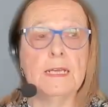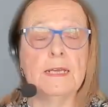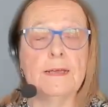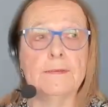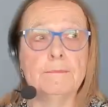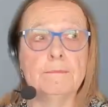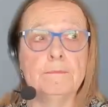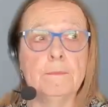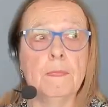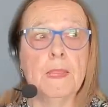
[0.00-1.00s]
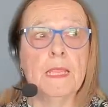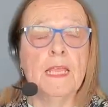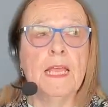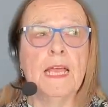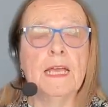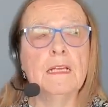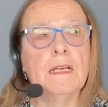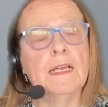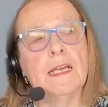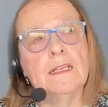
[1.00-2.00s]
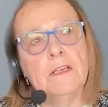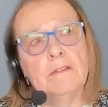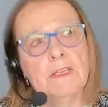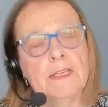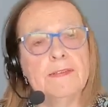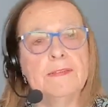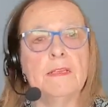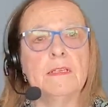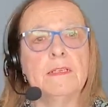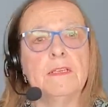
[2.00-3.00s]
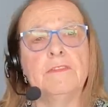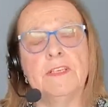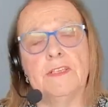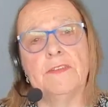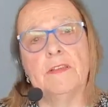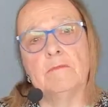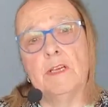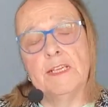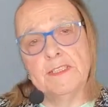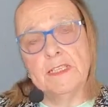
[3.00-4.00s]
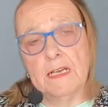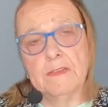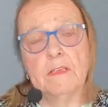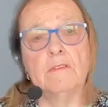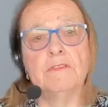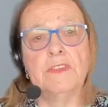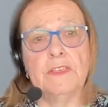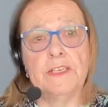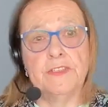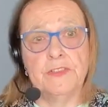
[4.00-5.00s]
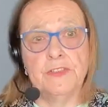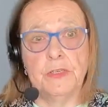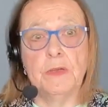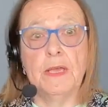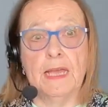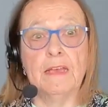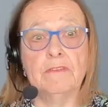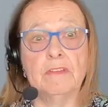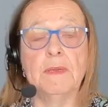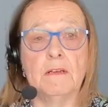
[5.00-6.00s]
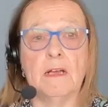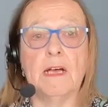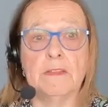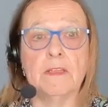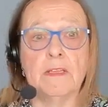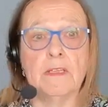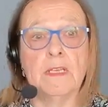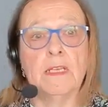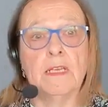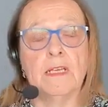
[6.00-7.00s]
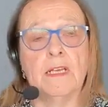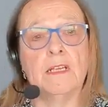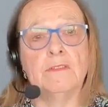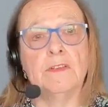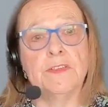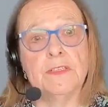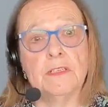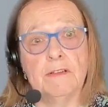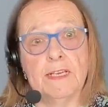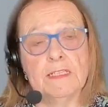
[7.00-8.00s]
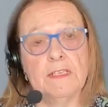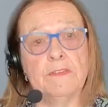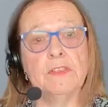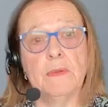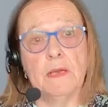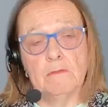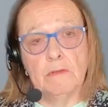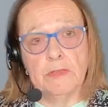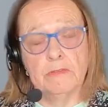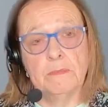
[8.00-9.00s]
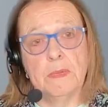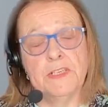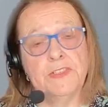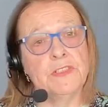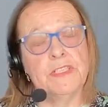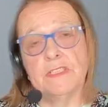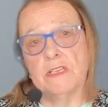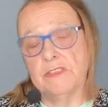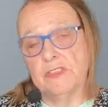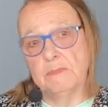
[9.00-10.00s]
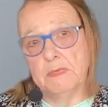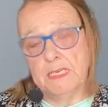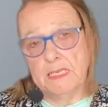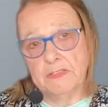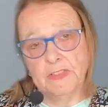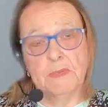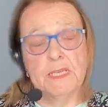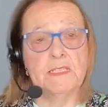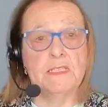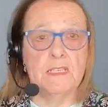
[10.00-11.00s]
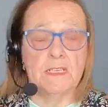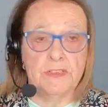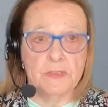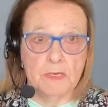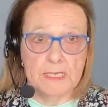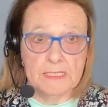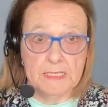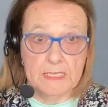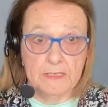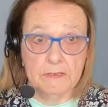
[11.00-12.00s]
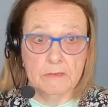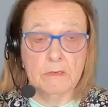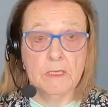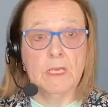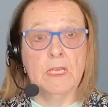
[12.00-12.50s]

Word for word: Um, and I, I, don't think it's different in some ways to other conversations you have about other uh, advanced directives about whether a patient is going to be intubated and go to ITU,